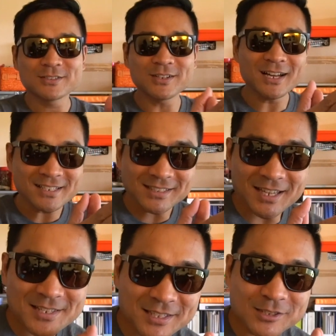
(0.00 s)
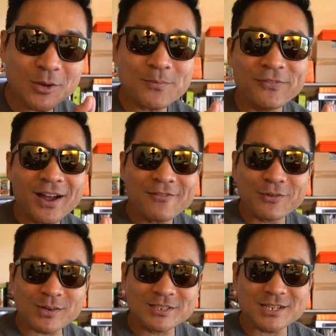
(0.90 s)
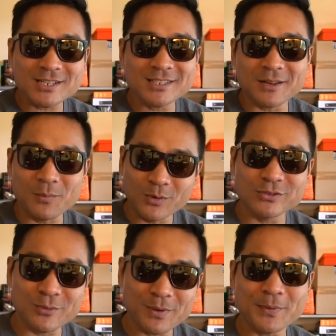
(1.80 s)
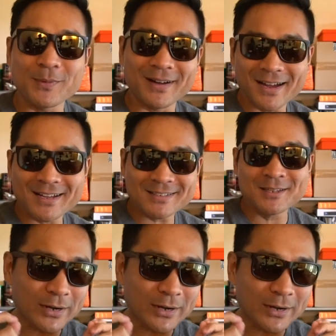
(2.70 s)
So guys, that's the top 5 questions that most of the people will ask.